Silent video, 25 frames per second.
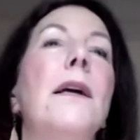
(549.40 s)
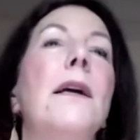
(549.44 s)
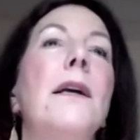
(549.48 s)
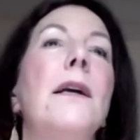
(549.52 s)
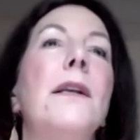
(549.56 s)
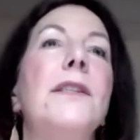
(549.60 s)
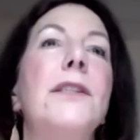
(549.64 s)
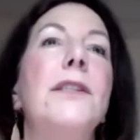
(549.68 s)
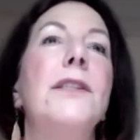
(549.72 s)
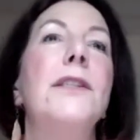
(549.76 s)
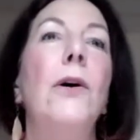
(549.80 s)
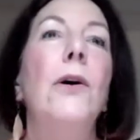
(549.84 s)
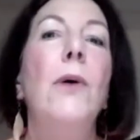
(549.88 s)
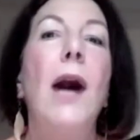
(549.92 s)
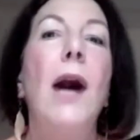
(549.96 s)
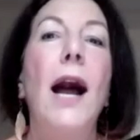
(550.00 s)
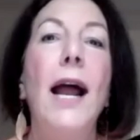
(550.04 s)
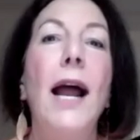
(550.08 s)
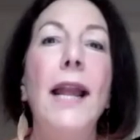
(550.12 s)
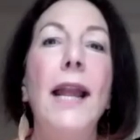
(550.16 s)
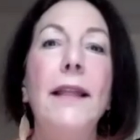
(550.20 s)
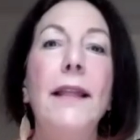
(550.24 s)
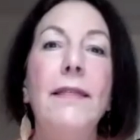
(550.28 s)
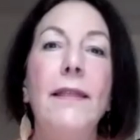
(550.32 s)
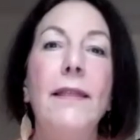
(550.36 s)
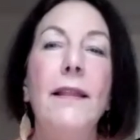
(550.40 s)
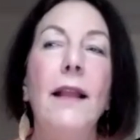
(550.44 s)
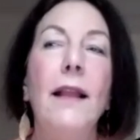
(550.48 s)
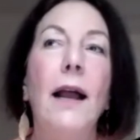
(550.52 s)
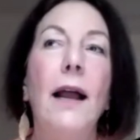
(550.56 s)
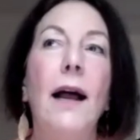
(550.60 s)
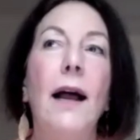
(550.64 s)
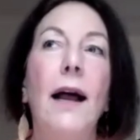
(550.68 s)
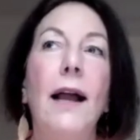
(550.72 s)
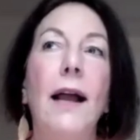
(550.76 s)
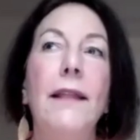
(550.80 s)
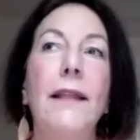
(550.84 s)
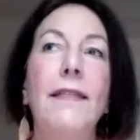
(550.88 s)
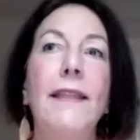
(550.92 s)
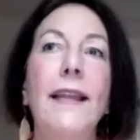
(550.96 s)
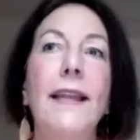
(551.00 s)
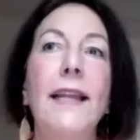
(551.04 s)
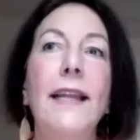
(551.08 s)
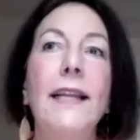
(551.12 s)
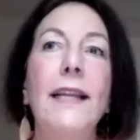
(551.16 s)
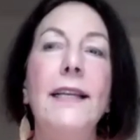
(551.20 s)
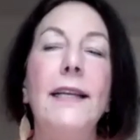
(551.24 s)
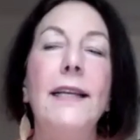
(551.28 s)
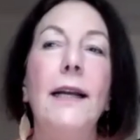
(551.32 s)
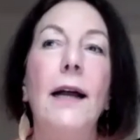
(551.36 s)
So I
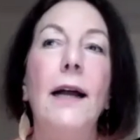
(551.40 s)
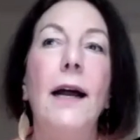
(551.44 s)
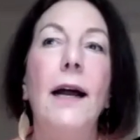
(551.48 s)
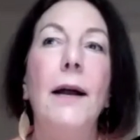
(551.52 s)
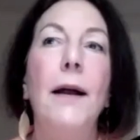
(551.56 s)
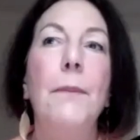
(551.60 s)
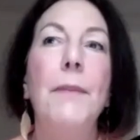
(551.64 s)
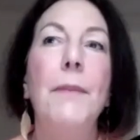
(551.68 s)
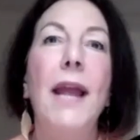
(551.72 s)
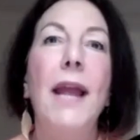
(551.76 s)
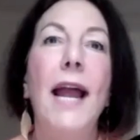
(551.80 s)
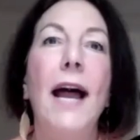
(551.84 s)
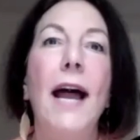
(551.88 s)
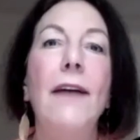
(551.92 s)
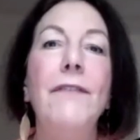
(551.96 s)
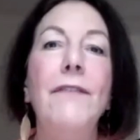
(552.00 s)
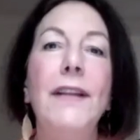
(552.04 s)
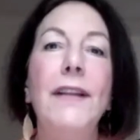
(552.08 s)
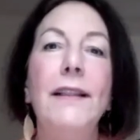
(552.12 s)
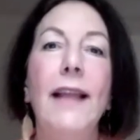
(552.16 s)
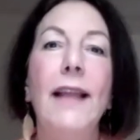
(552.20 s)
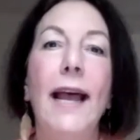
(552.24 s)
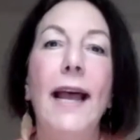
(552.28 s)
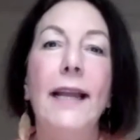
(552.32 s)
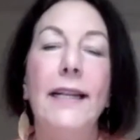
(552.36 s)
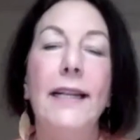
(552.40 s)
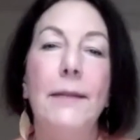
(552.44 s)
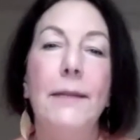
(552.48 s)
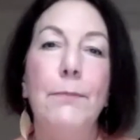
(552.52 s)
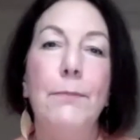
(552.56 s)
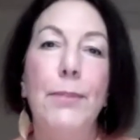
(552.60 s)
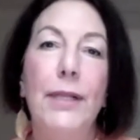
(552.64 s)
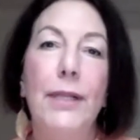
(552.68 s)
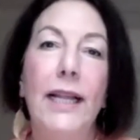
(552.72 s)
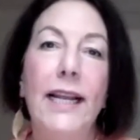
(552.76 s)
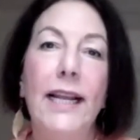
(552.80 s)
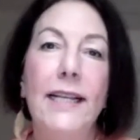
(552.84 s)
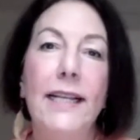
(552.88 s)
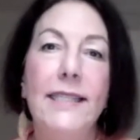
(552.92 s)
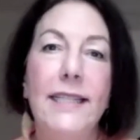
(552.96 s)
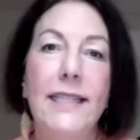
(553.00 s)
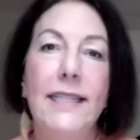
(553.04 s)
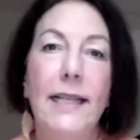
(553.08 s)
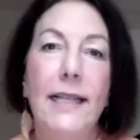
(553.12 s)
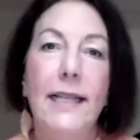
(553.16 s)
think having that in place